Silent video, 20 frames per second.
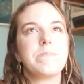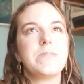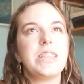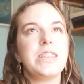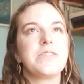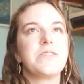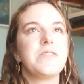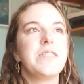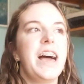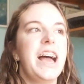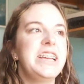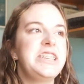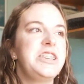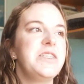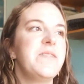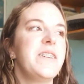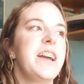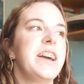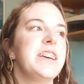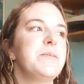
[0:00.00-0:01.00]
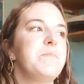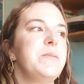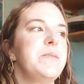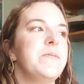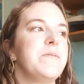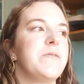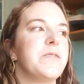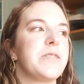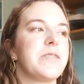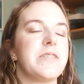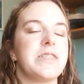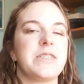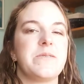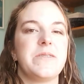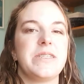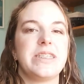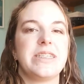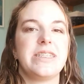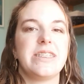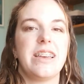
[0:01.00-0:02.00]
So last year, my husband for
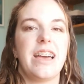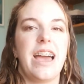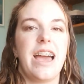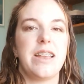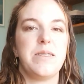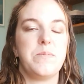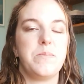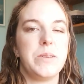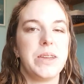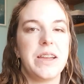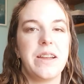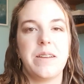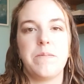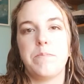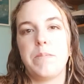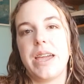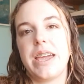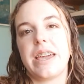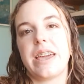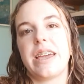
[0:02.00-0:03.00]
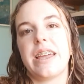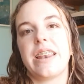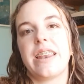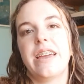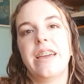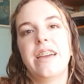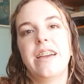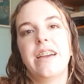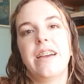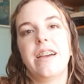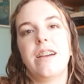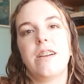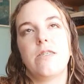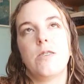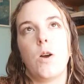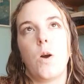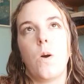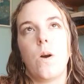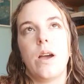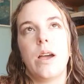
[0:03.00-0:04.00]
Christmas had beer and bacon.
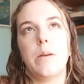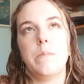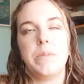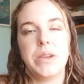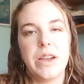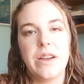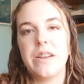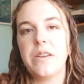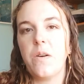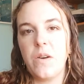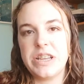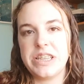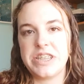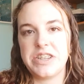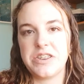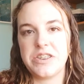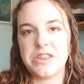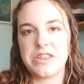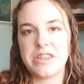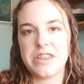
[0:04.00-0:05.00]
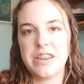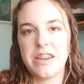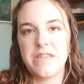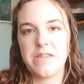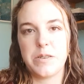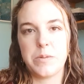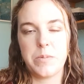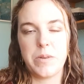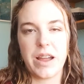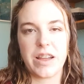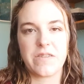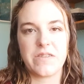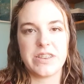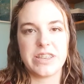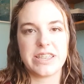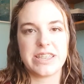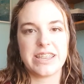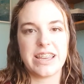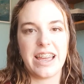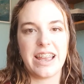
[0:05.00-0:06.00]
No, beer and oysters for
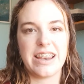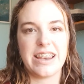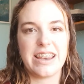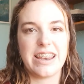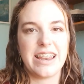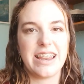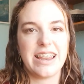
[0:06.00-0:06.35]
breakfast. And